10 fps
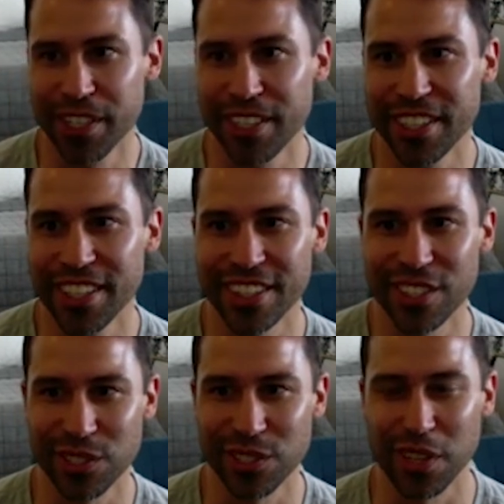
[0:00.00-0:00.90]
Like, in
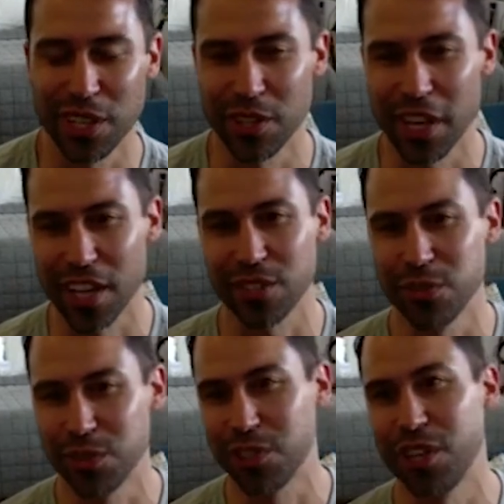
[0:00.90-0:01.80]
the actual
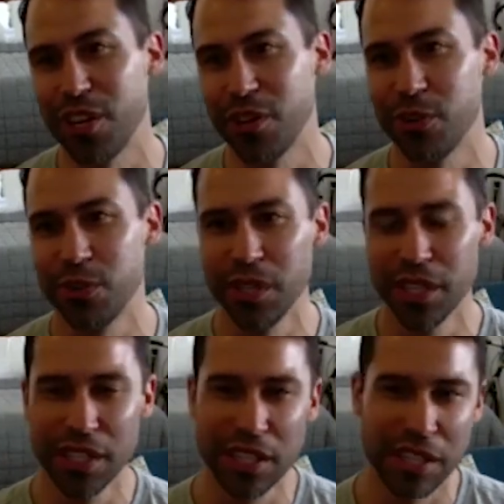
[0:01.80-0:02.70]
show,
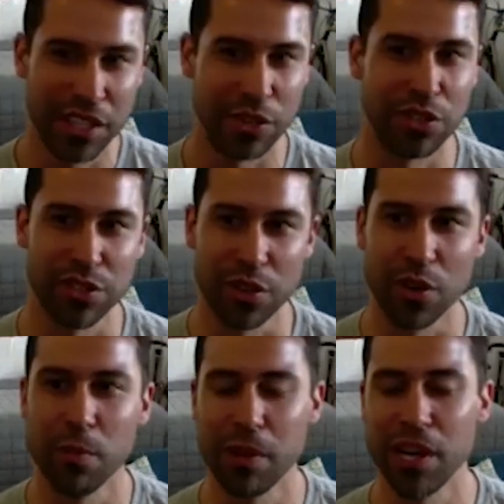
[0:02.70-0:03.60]
there's
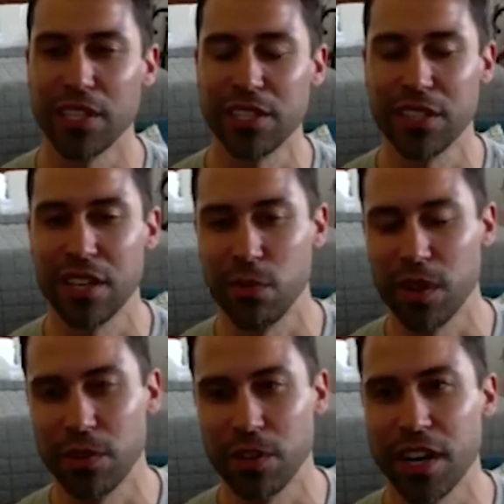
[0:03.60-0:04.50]
so much that
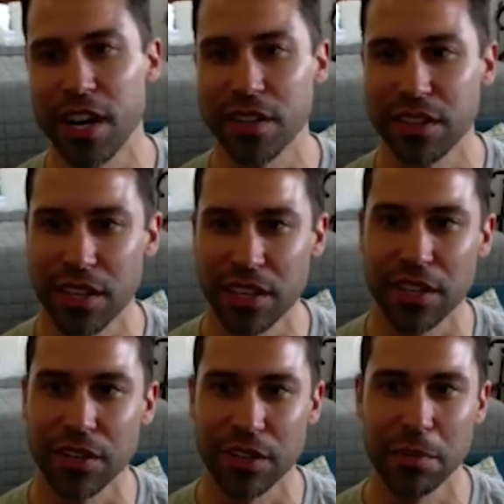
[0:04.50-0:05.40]
we cut out that
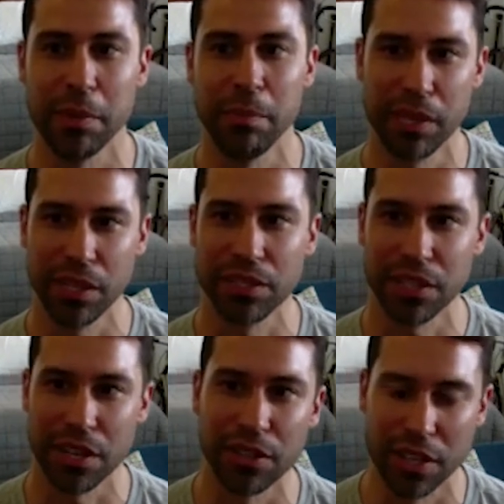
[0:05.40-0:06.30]
he could have been mean to
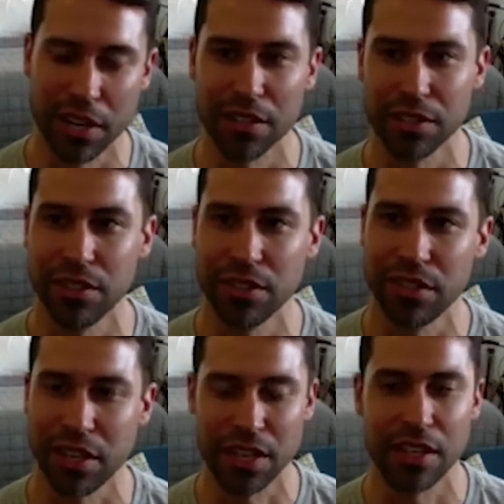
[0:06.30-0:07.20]
other characters
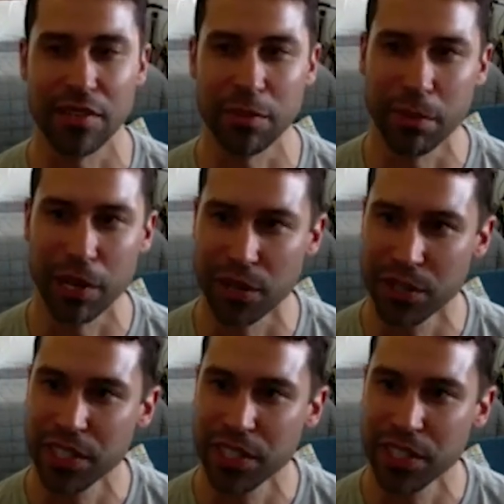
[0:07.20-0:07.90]
and even Mo.